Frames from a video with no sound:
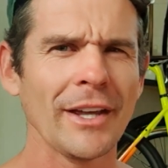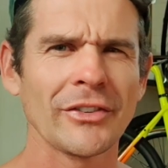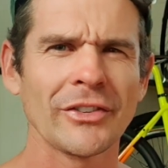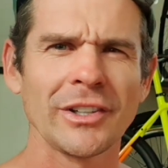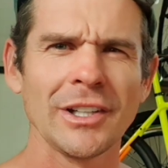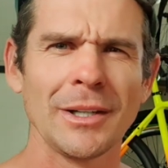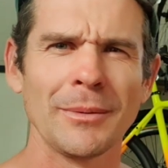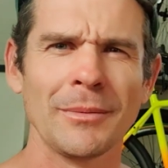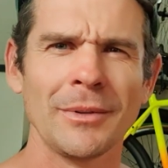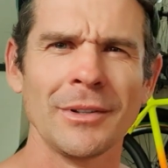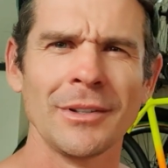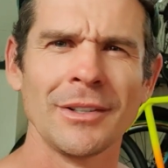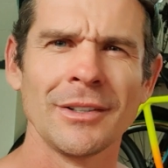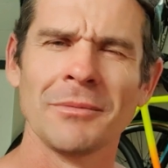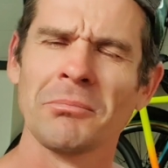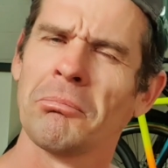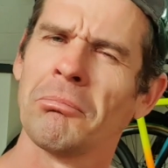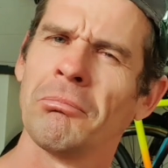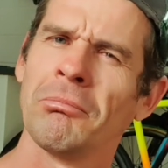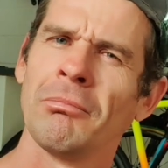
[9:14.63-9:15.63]
slim?
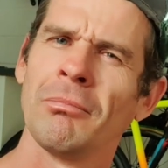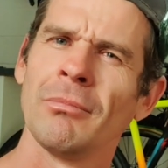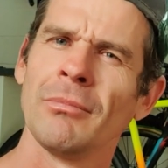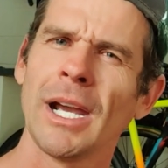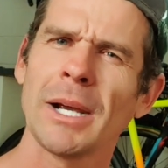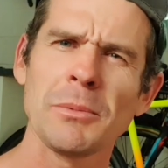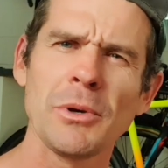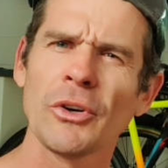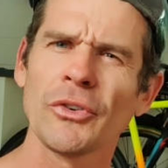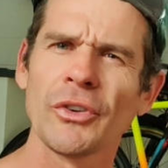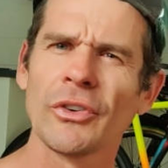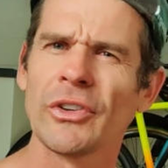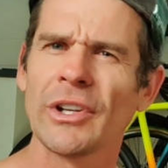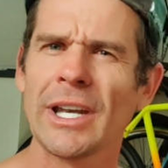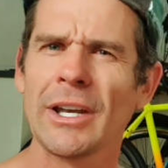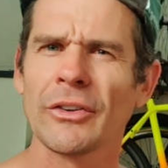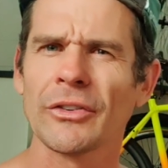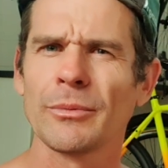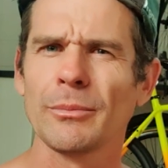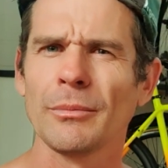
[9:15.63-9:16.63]
How come you're not as
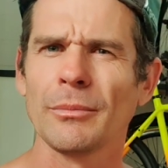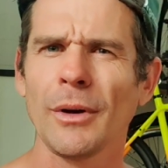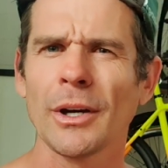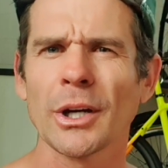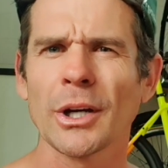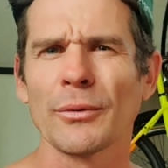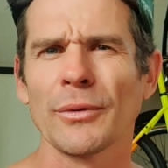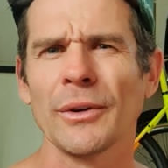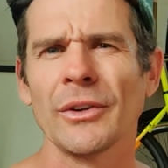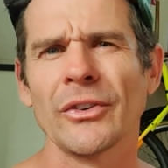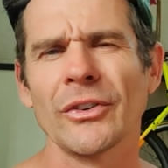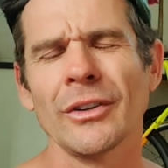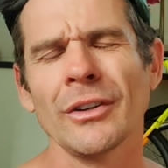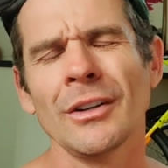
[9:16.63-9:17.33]
lean as my girlfriends?